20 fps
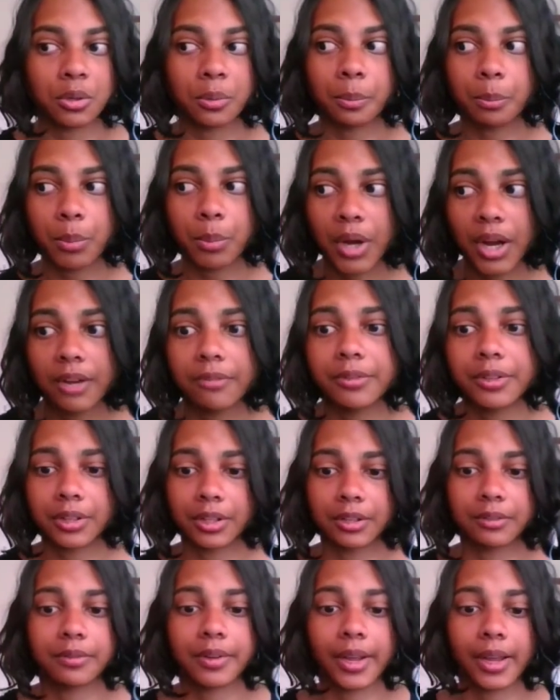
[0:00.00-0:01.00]
you're
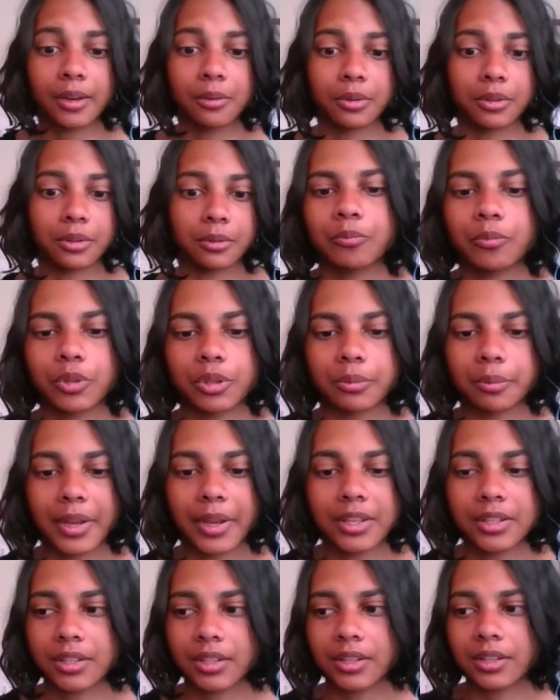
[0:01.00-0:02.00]
perfectly fine with
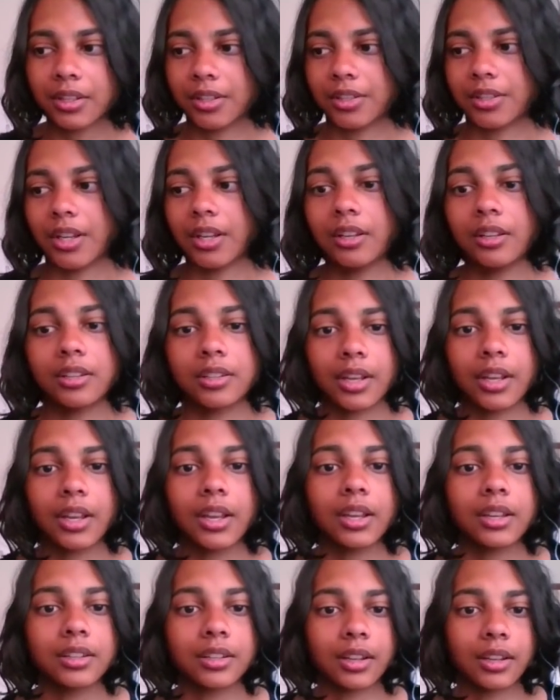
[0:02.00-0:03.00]
basically genocide,